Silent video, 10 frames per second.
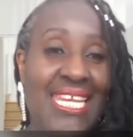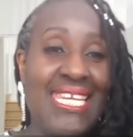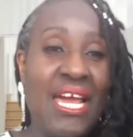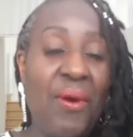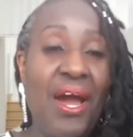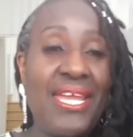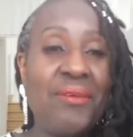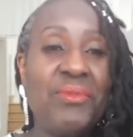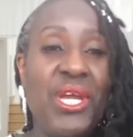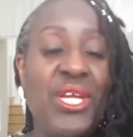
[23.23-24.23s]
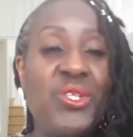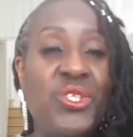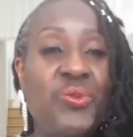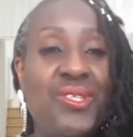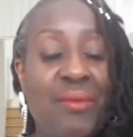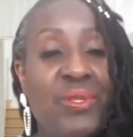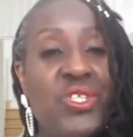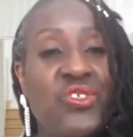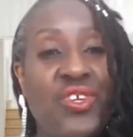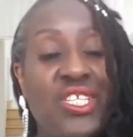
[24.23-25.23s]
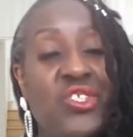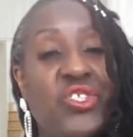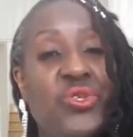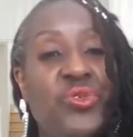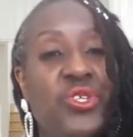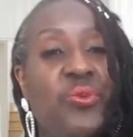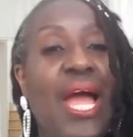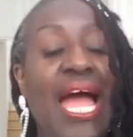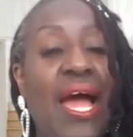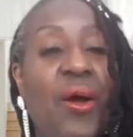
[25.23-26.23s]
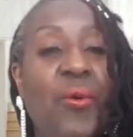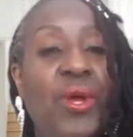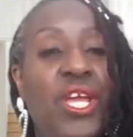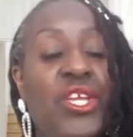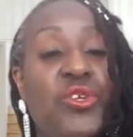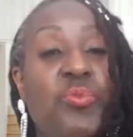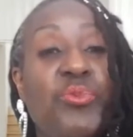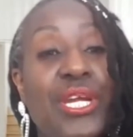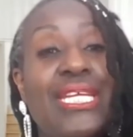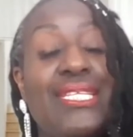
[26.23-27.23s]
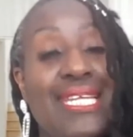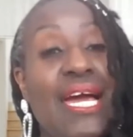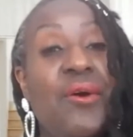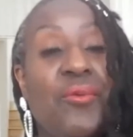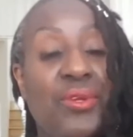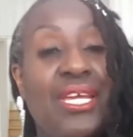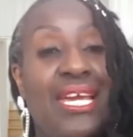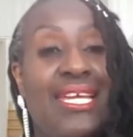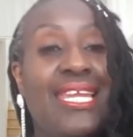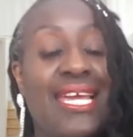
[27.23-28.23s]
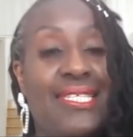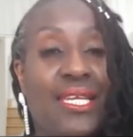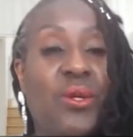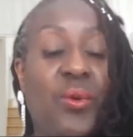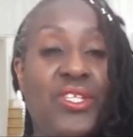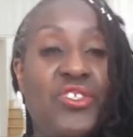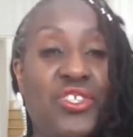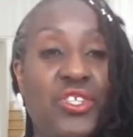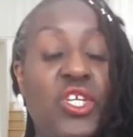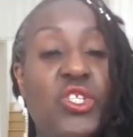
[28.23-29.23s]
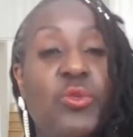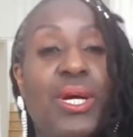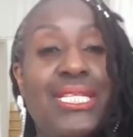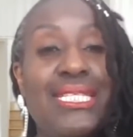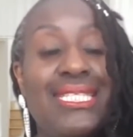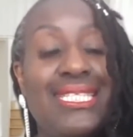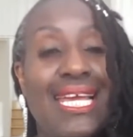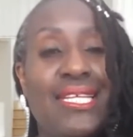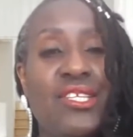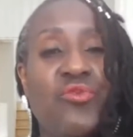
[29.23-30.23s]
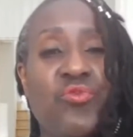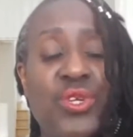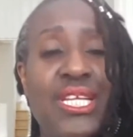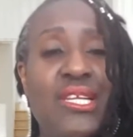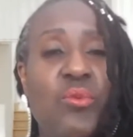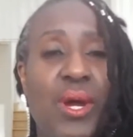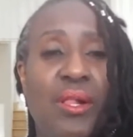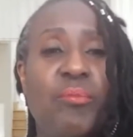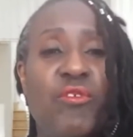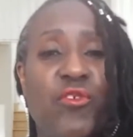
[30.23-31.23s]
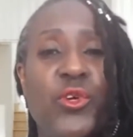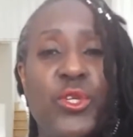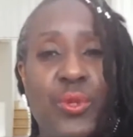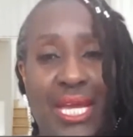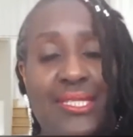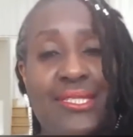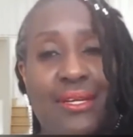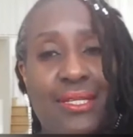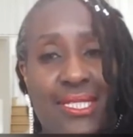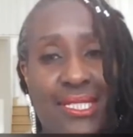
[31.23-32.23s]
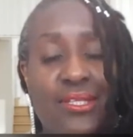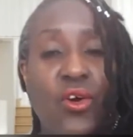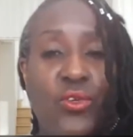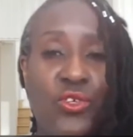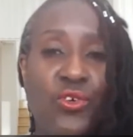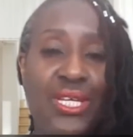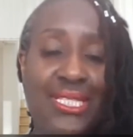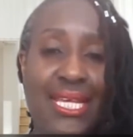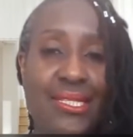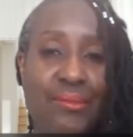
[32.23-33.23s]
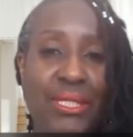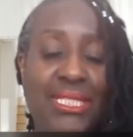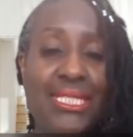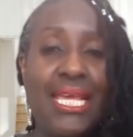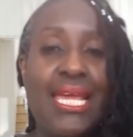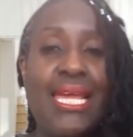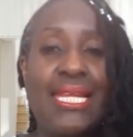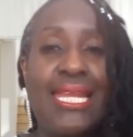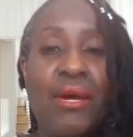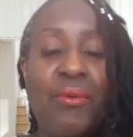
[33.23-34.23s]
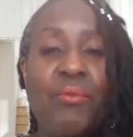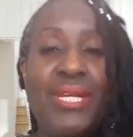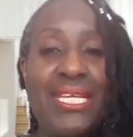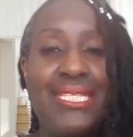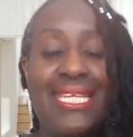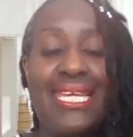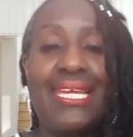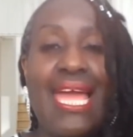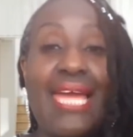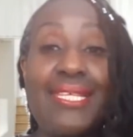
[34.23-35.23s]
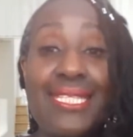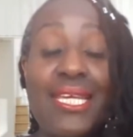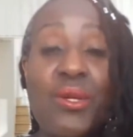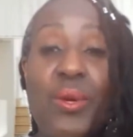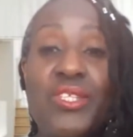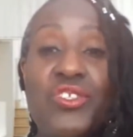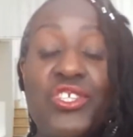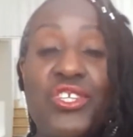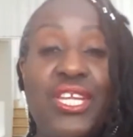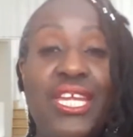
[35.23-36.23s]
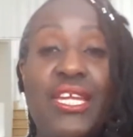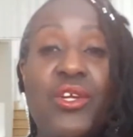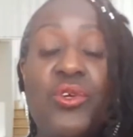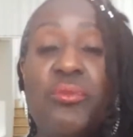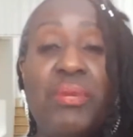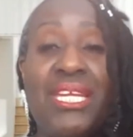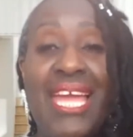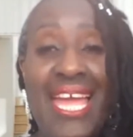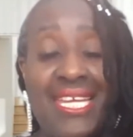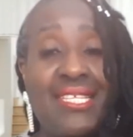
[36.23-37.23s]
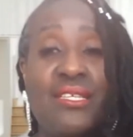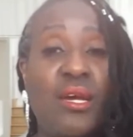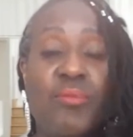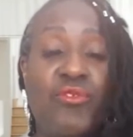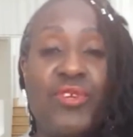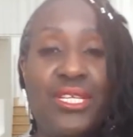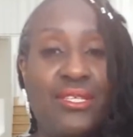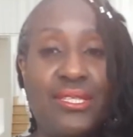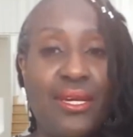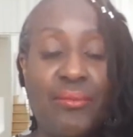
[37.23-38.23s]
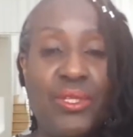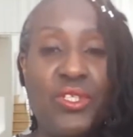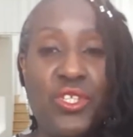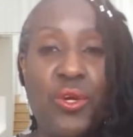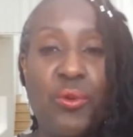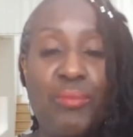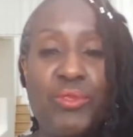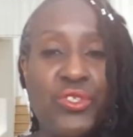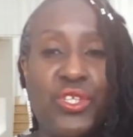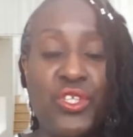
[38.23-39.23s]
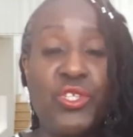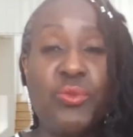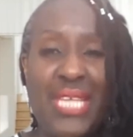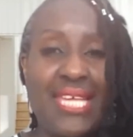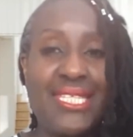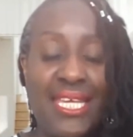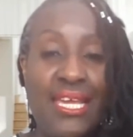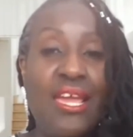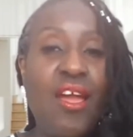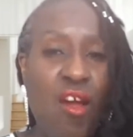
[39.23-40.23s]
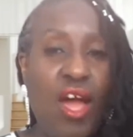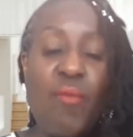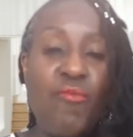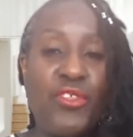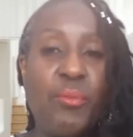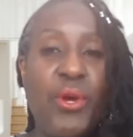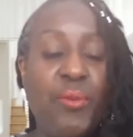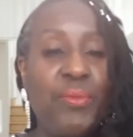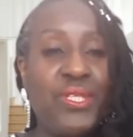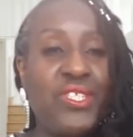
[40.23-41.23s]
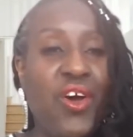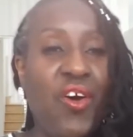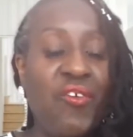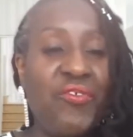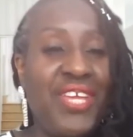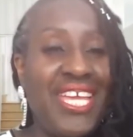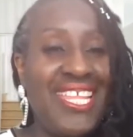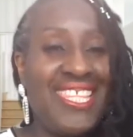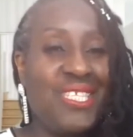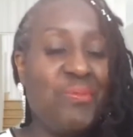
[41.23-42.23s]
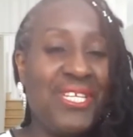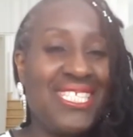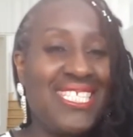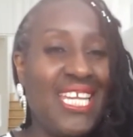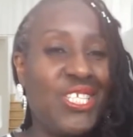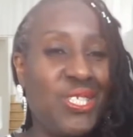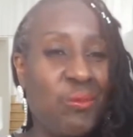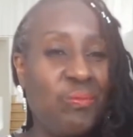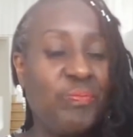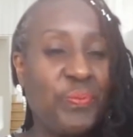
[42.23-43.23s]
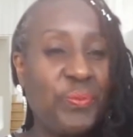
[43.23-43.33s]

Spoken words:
Now, I am going to demonstrate to you how you break down an essay question to understand it really well before you get started on your assessments. Now, when I say essay question, it could be any type of written assignment. So I'm just going to use essay for the purpose of this presentation.